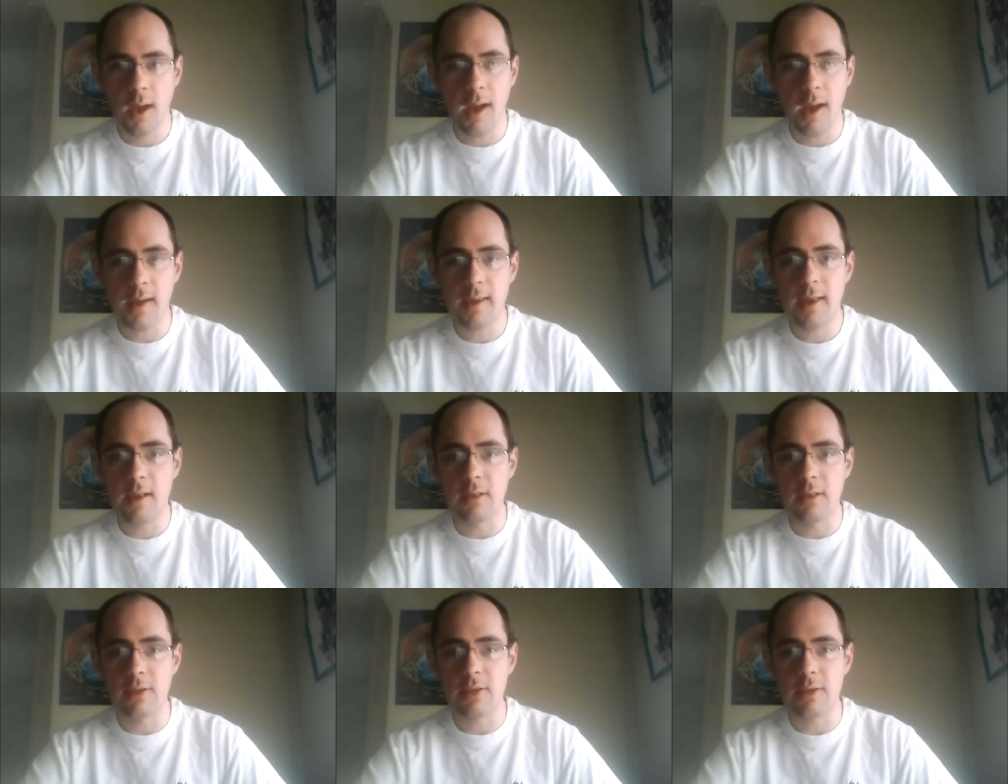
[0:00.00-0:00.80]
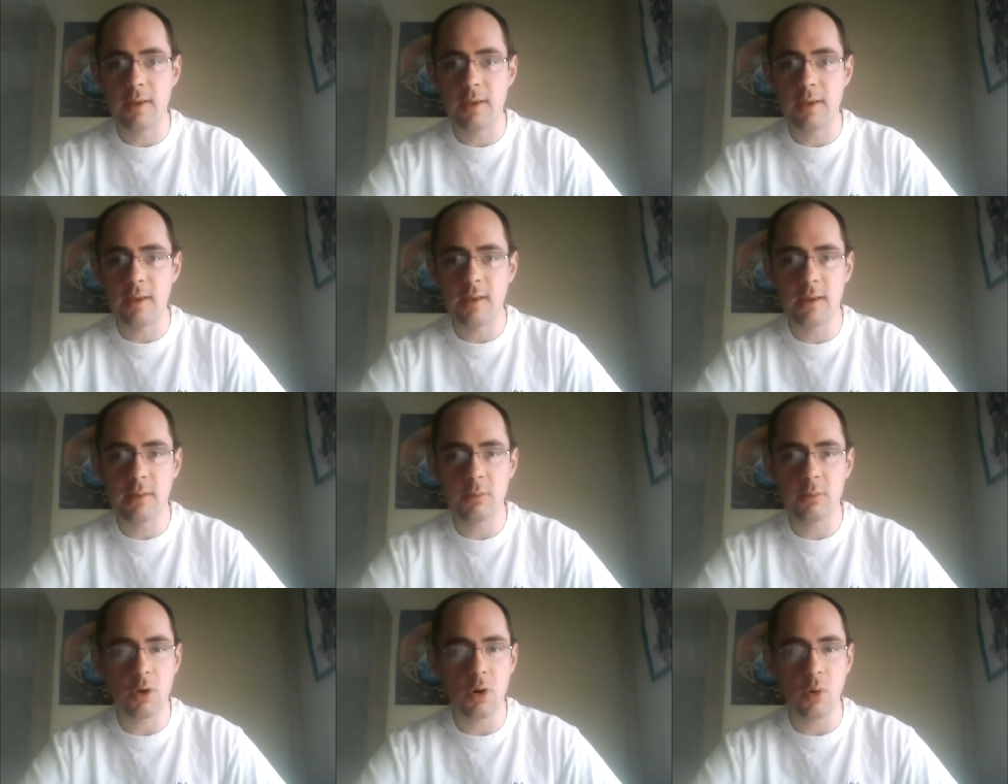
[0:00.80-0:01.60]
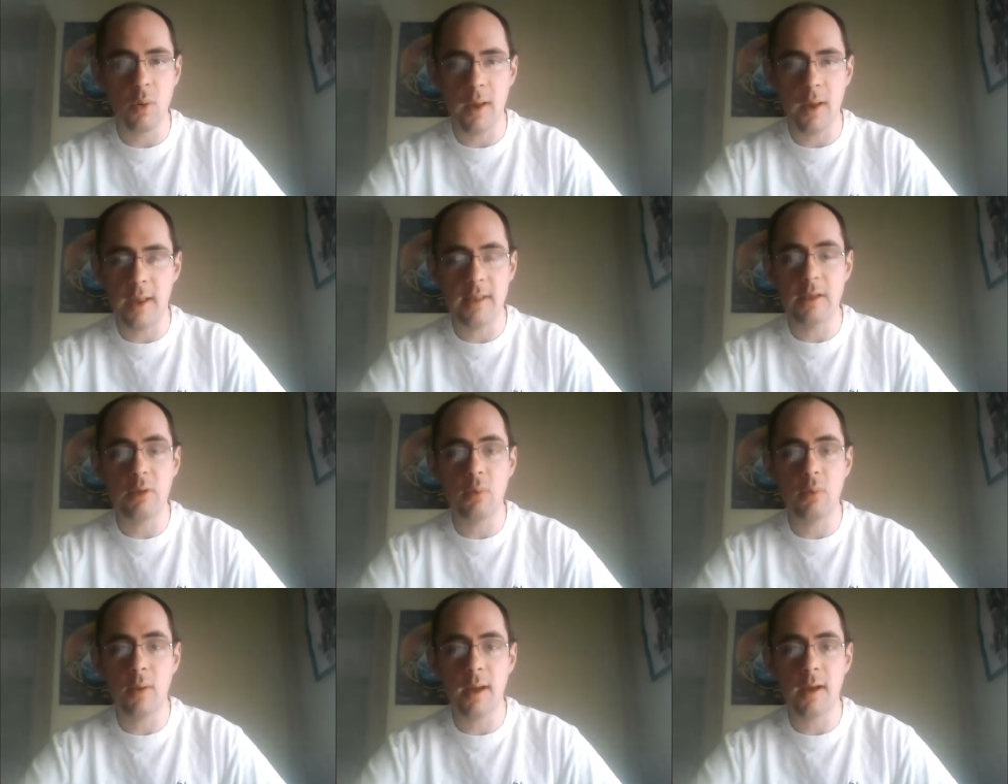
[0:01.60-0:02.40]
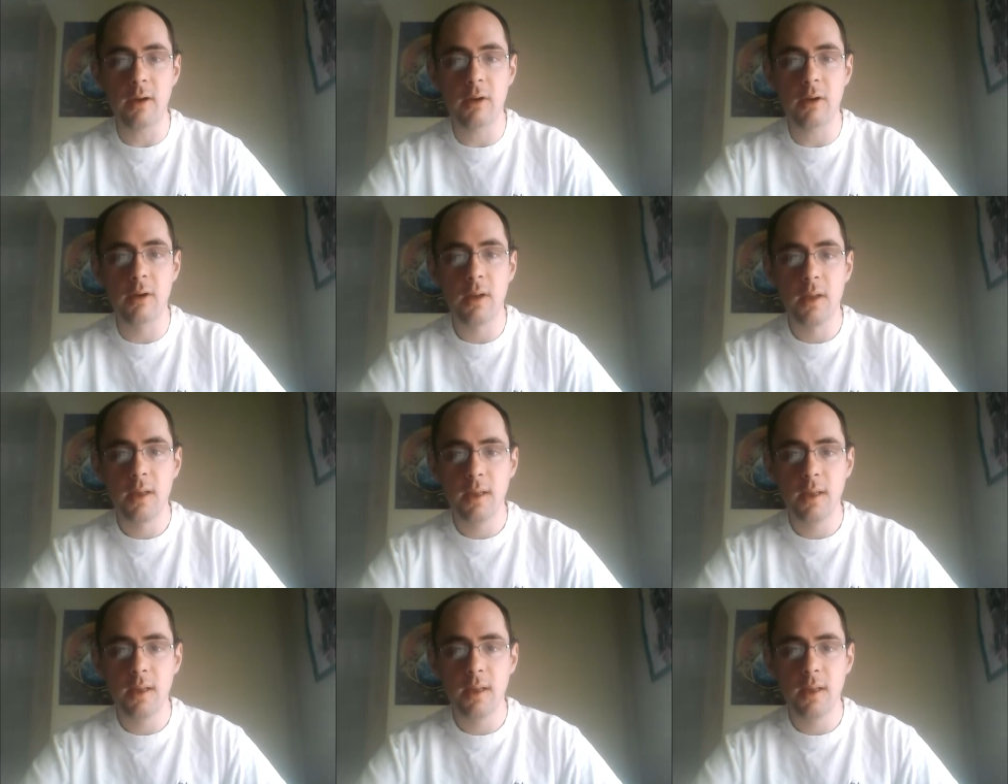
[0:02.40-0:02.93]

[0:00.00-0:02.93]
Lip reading: I can't see him go anywhere.